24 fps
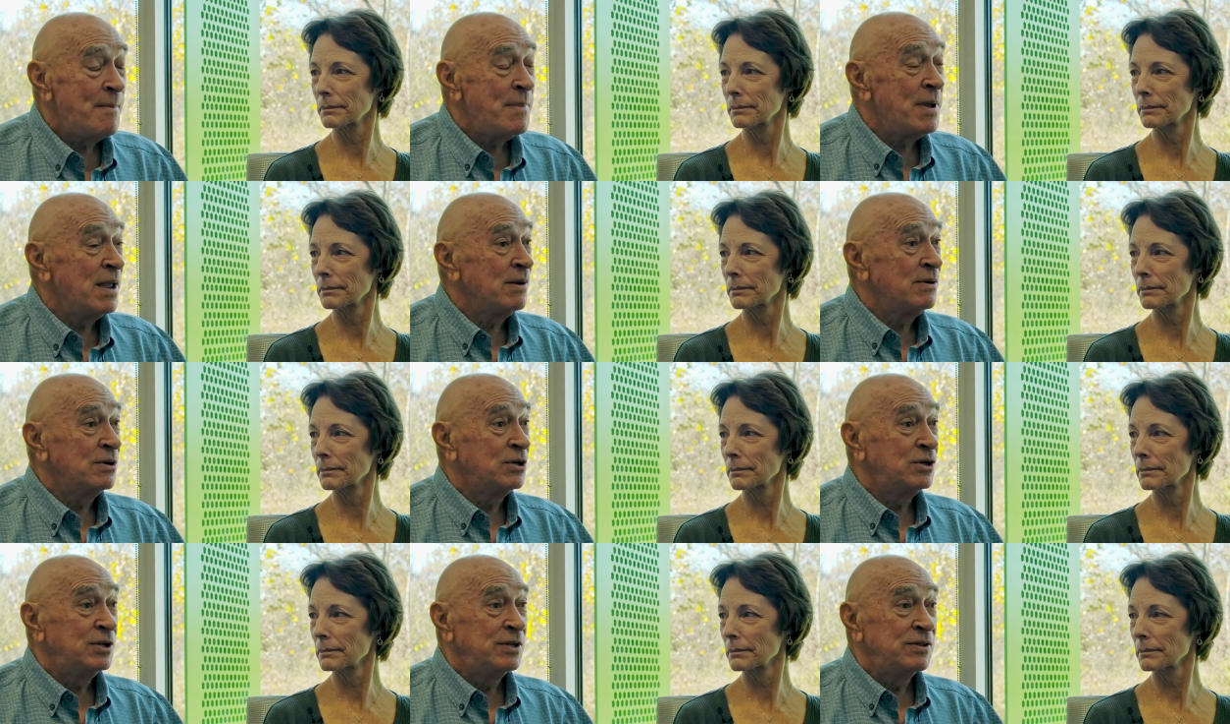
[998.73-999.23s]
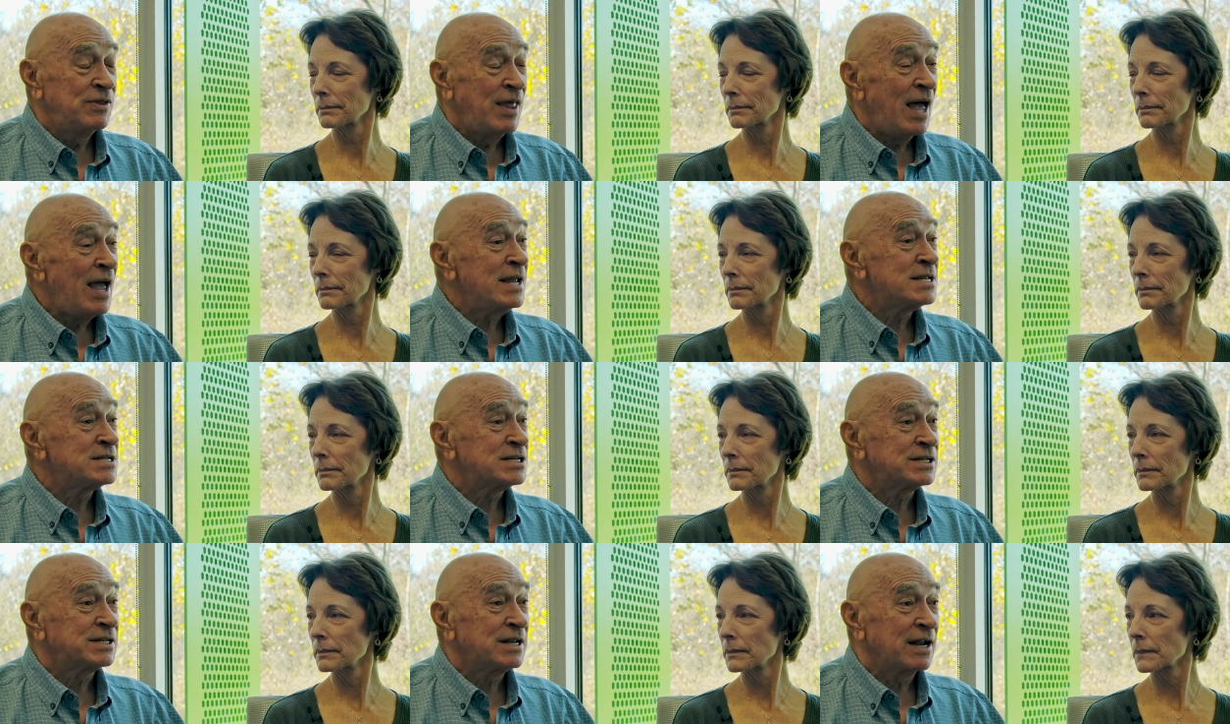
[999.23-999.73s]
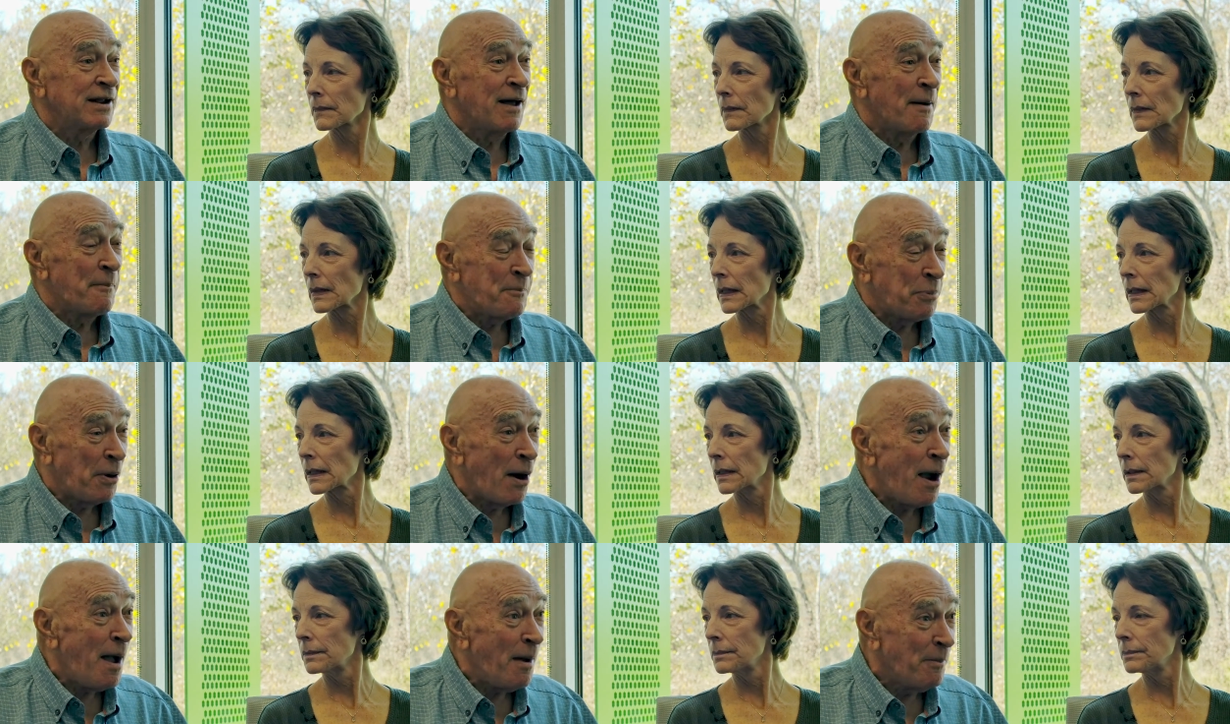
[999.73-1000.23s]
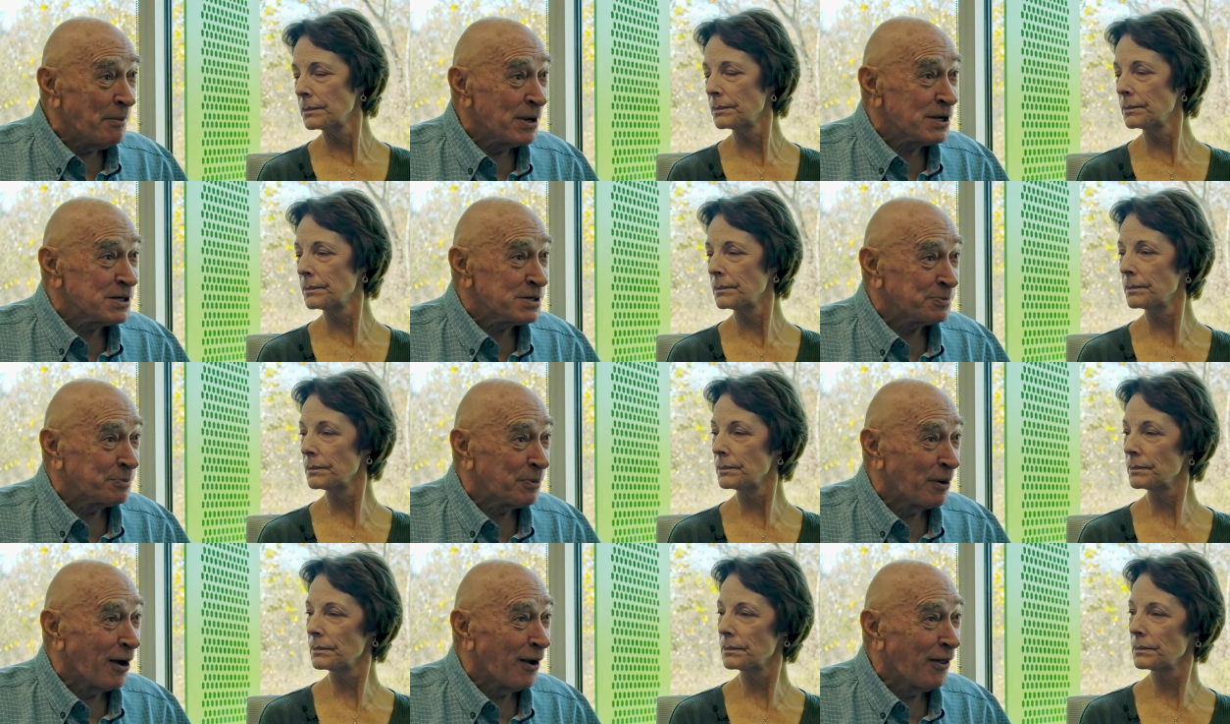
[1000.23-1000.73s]
Speaker 1: I mean, that's a
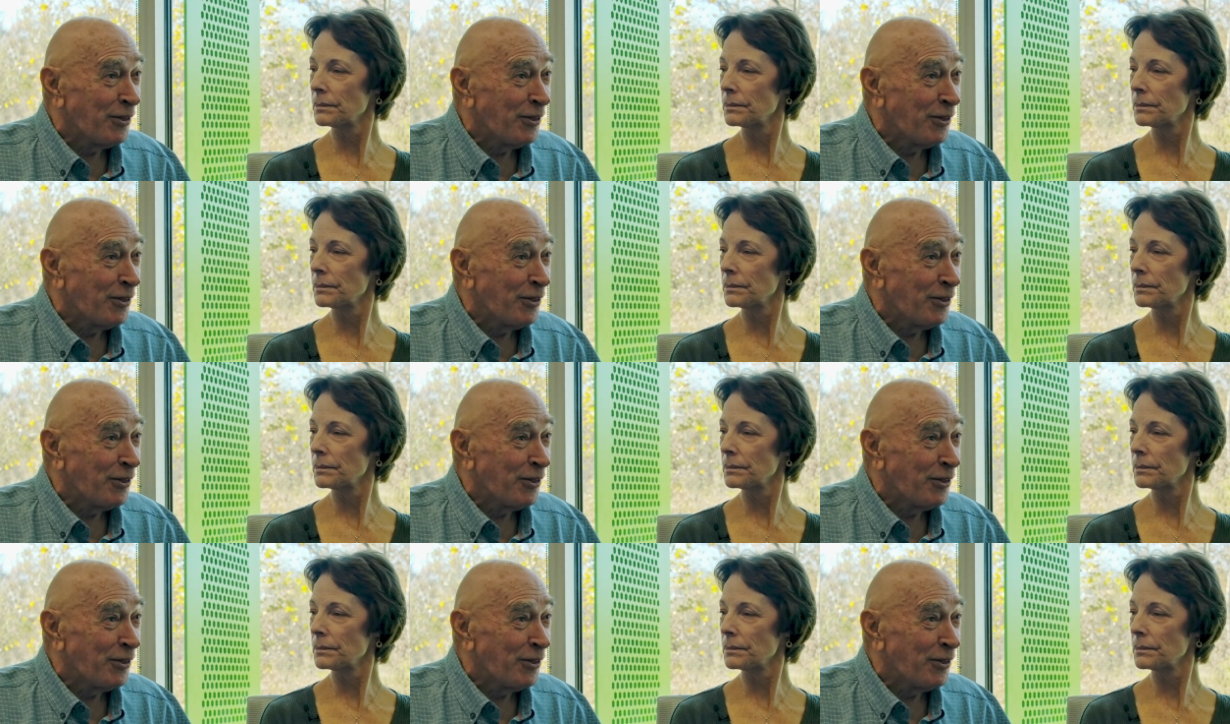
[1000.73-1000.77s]
promise,